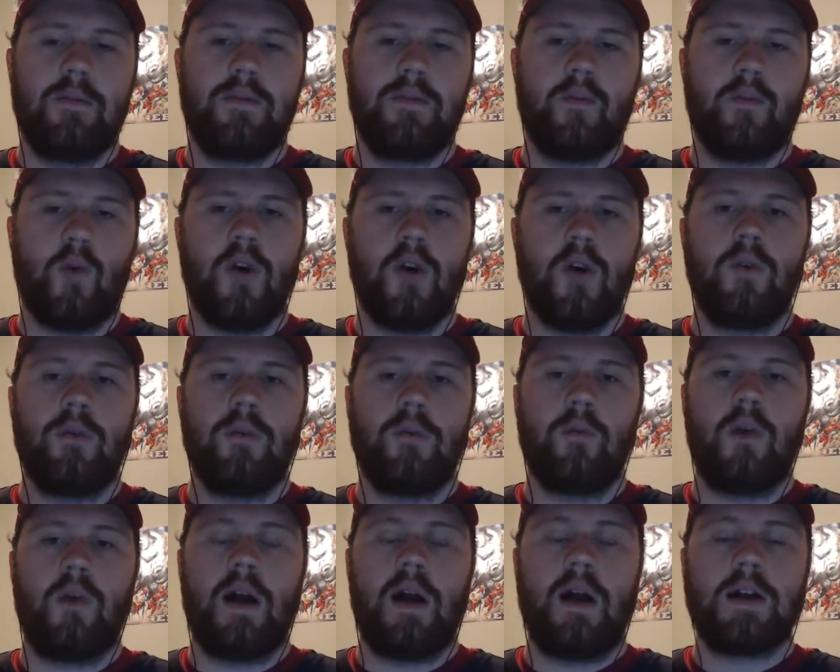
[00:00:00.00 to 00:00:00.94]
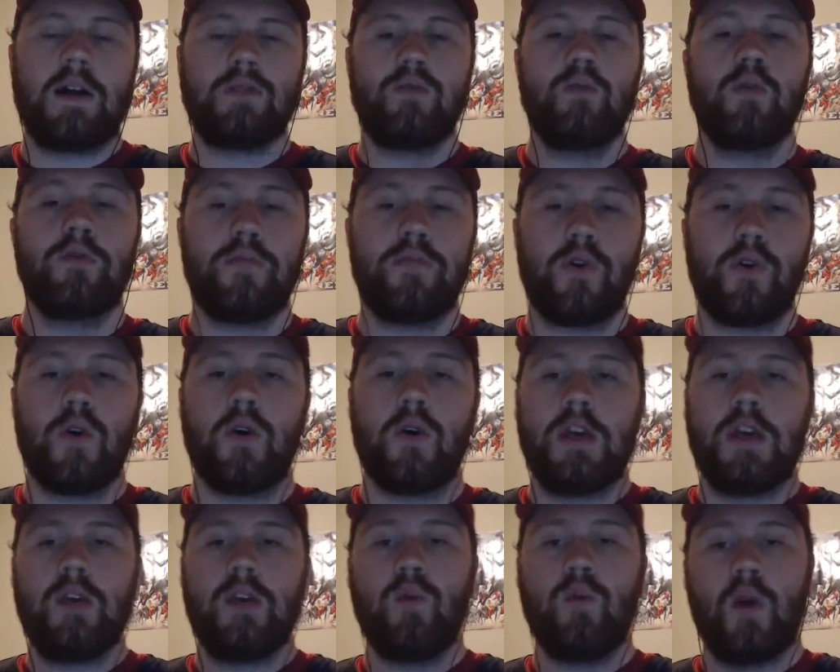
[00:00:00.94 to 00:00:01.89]
well, as we move forward,
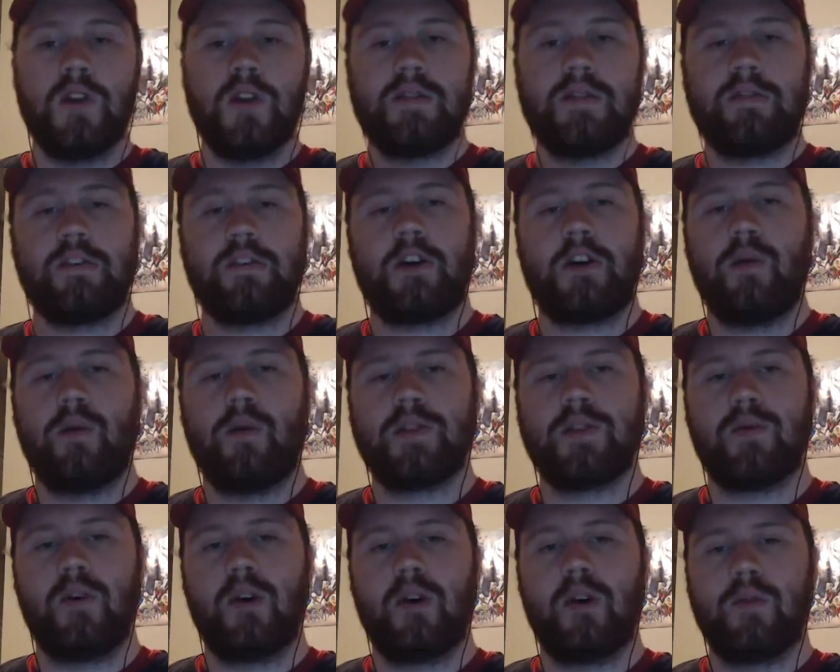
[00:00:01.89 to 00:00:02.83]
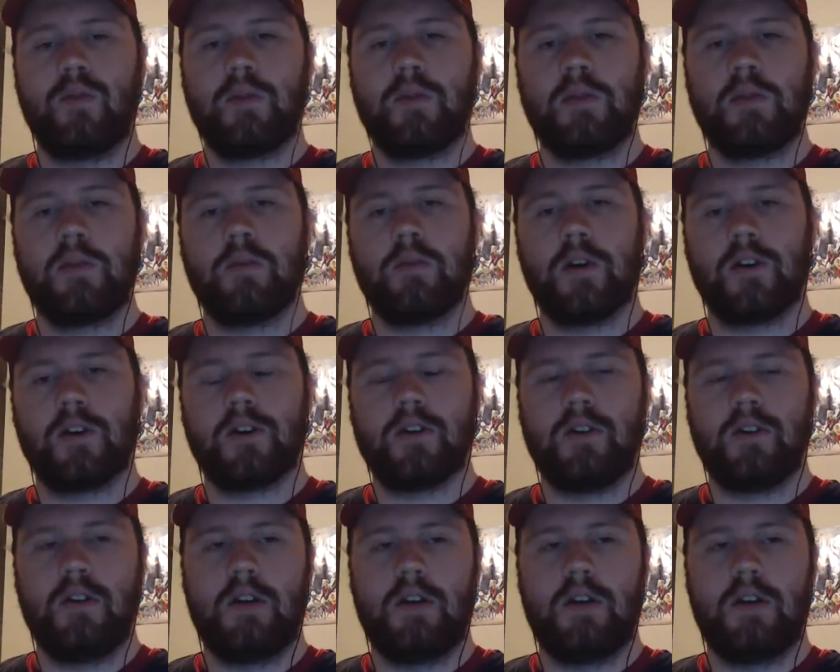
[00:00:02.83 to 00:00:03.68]
he wants to figure out what's wrong with Peter Parker,